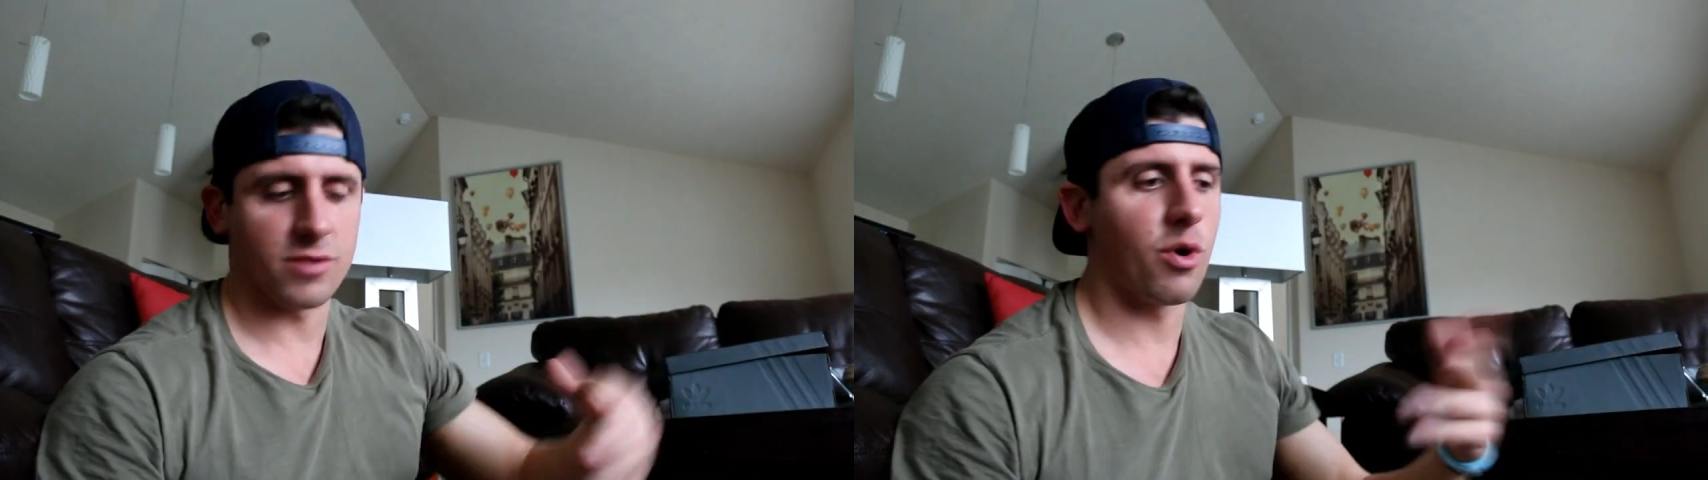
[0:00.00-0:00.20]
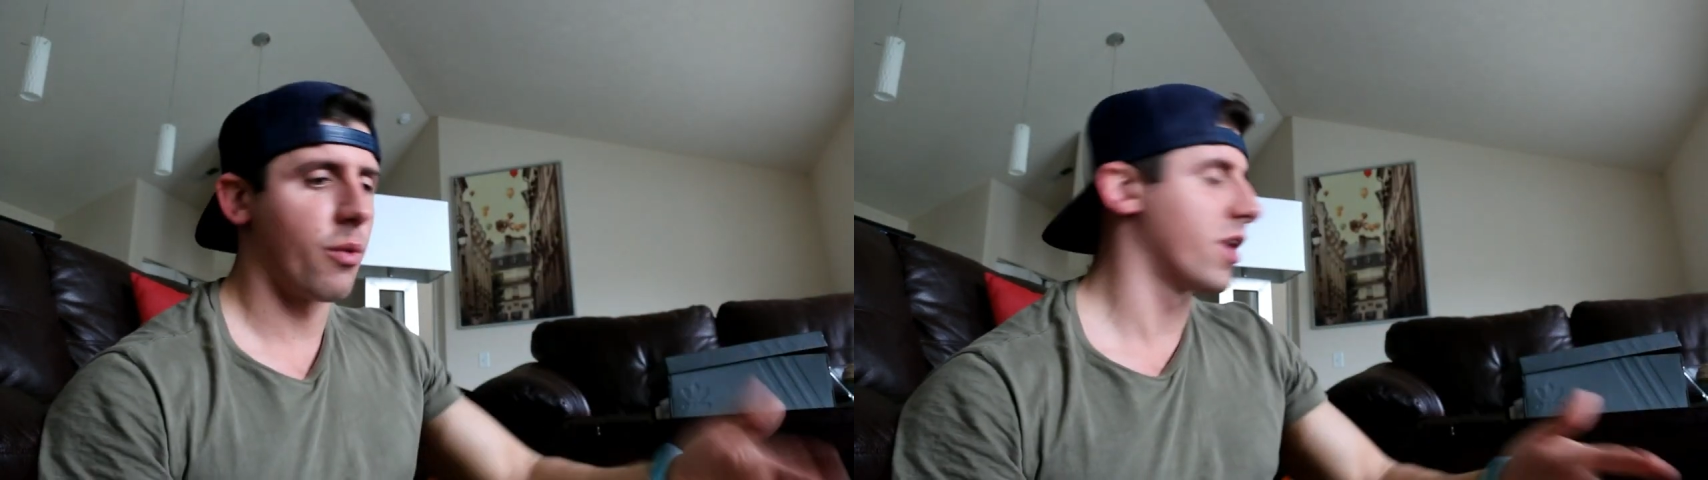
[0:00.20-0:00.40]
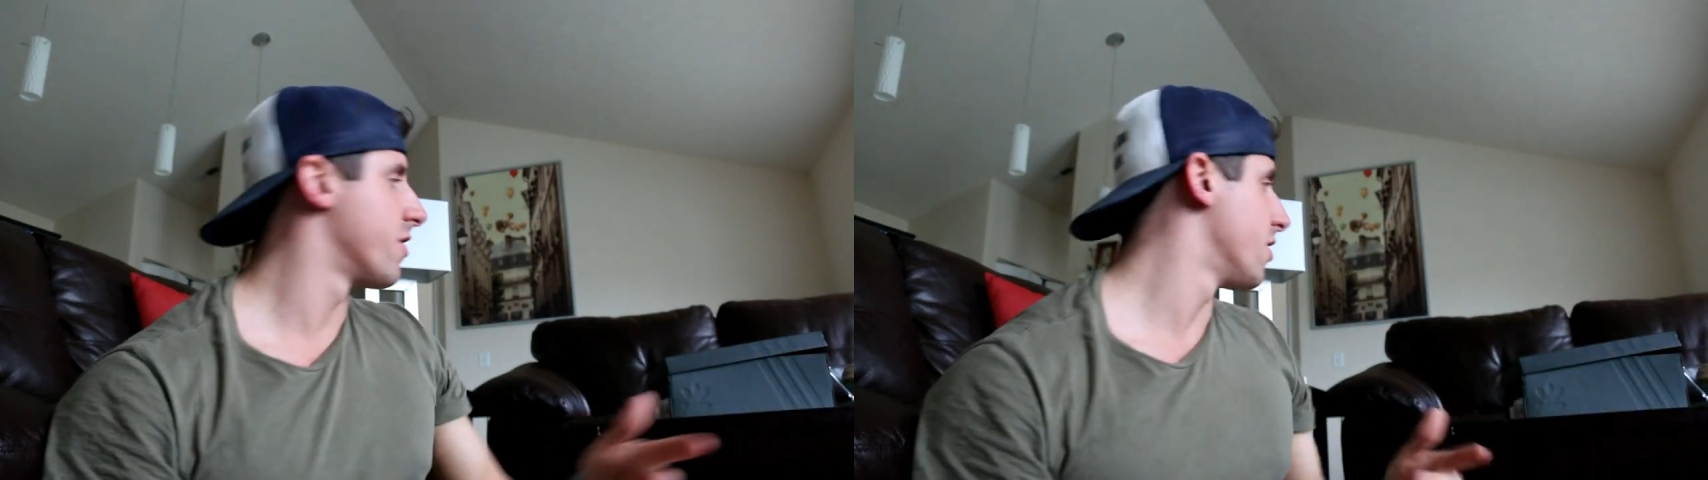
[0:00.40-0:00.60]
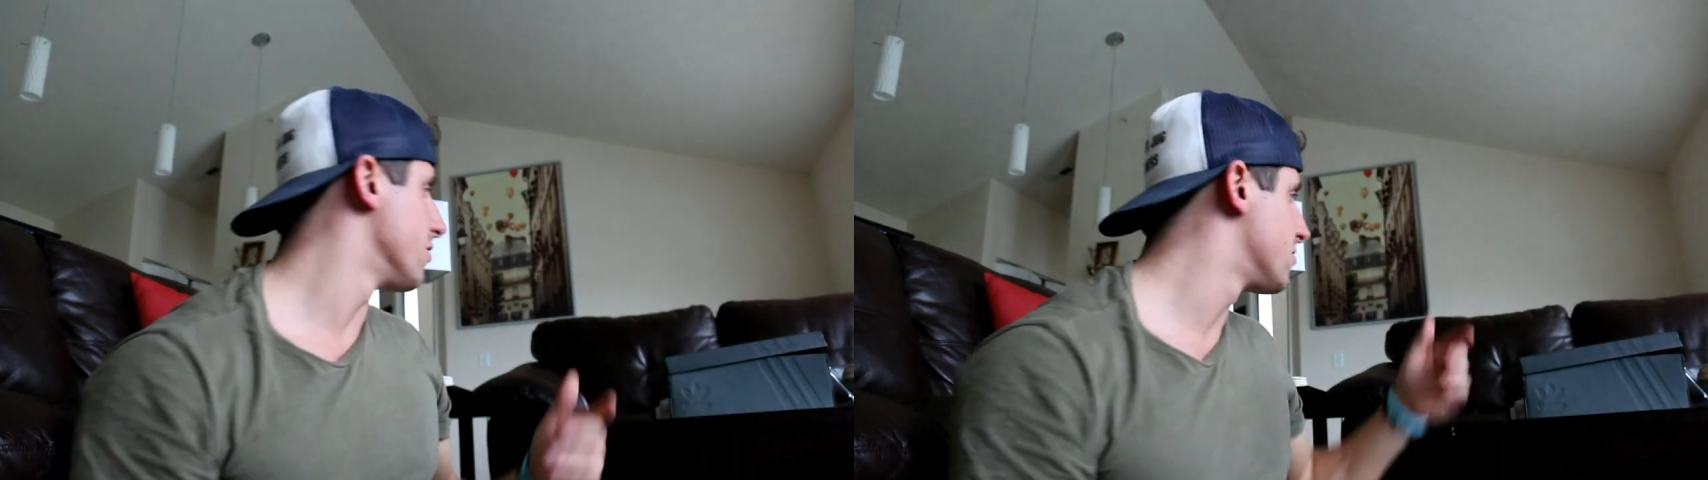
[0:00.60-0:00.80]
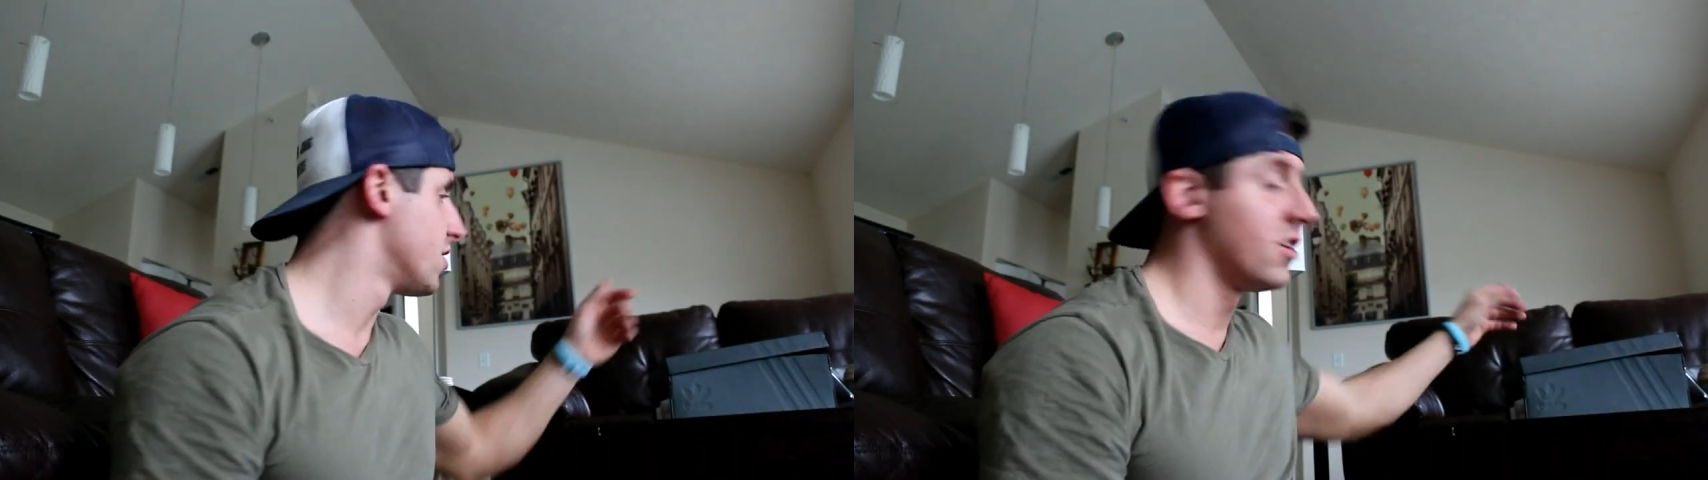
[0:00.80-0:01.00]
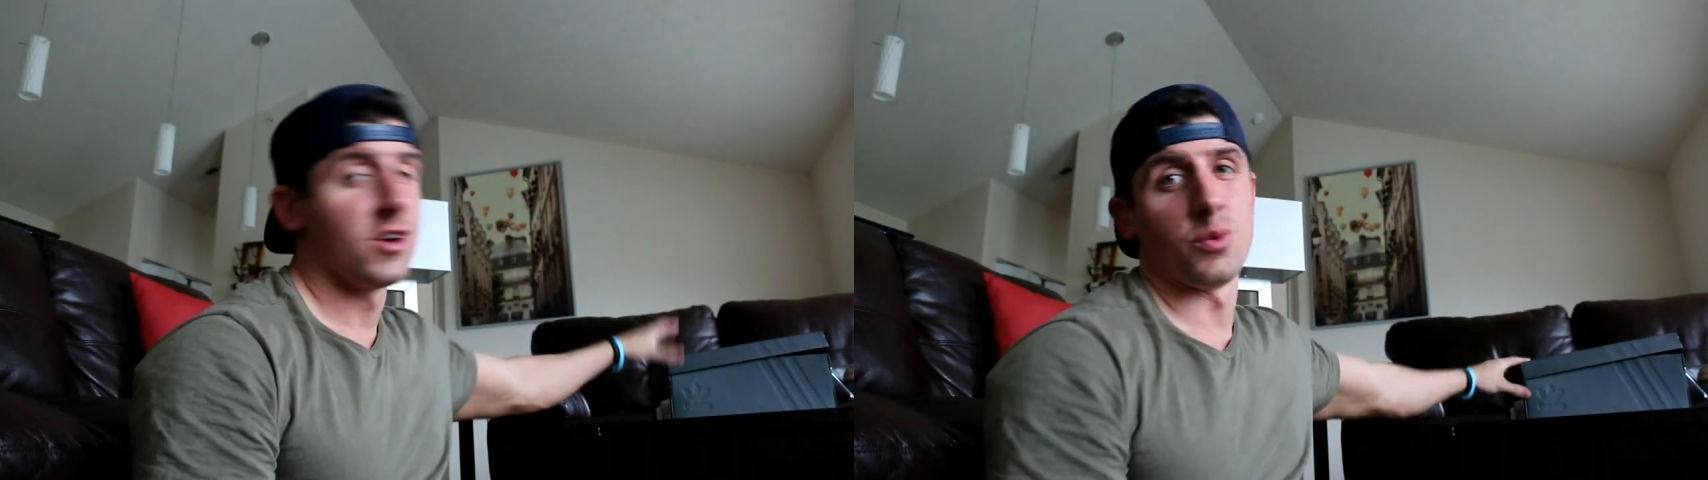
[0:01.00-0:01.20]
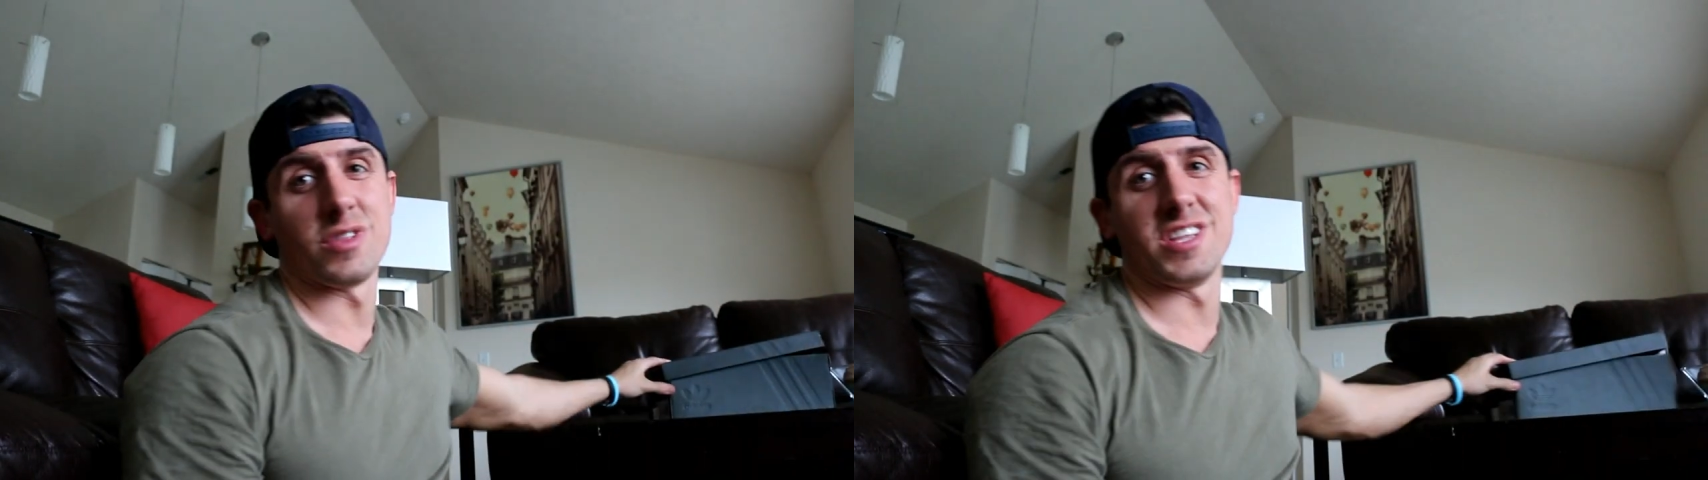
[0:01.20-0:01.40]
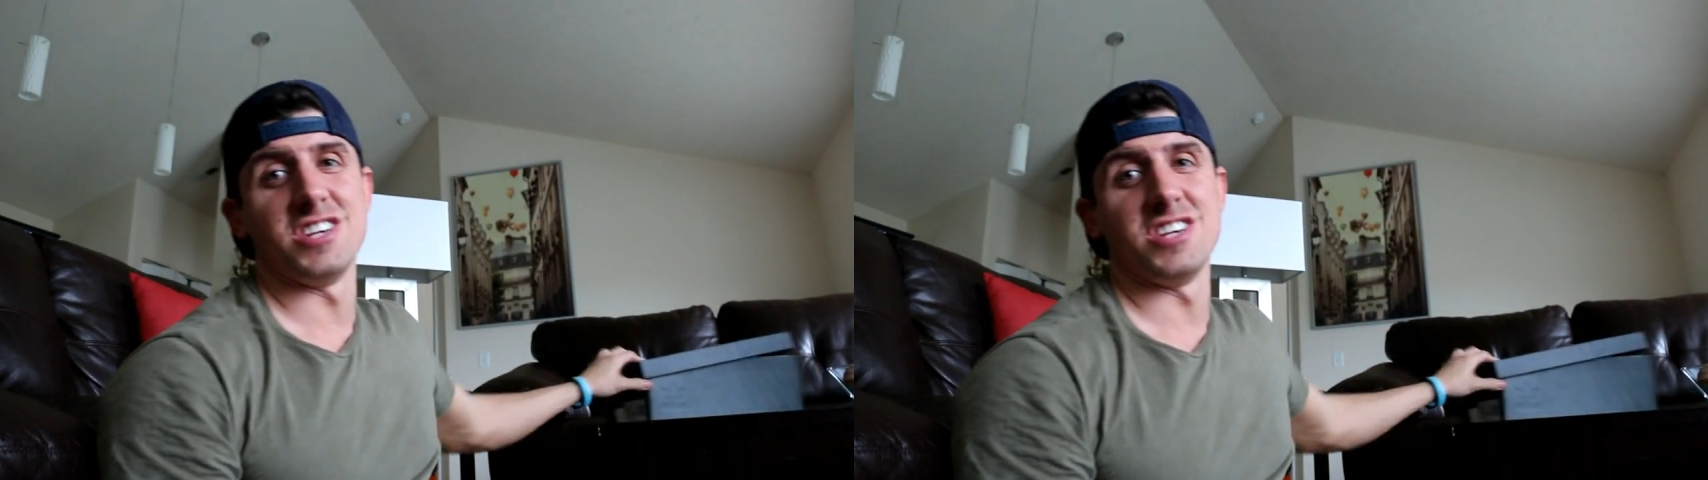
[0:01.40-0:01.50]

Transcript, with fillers: I won't wear those with